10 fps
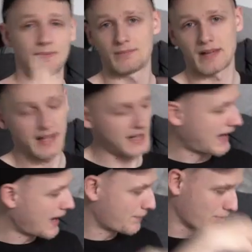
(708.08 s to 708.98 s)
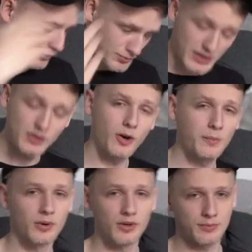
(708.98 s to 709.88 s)
our pugs meet your
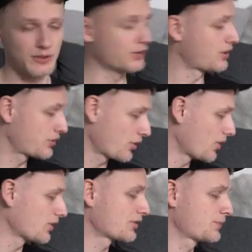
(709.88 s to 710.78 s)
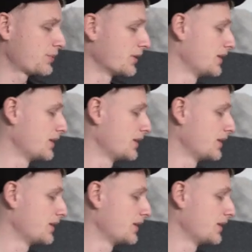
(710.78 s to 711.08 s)
pugs, meet other dogs. But